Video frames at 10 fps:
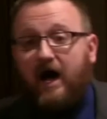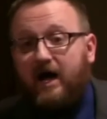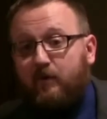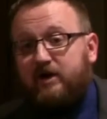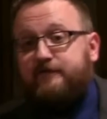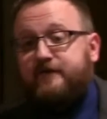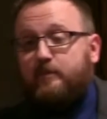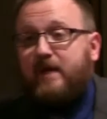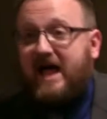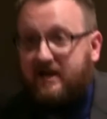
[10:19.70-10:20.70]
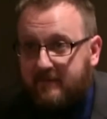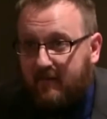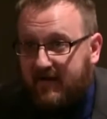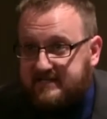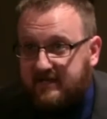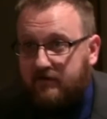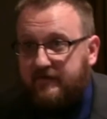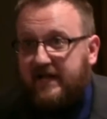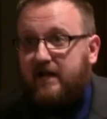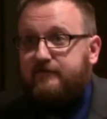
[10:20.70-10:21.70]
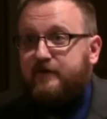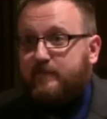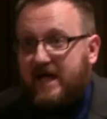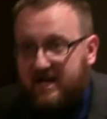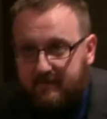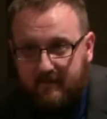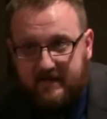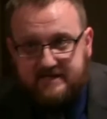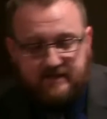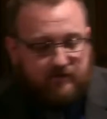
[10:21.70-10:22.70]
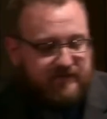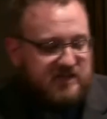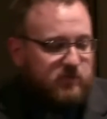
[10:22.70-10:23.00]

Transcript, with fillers: I want to feel bad about myself. I got to feel bad about myself.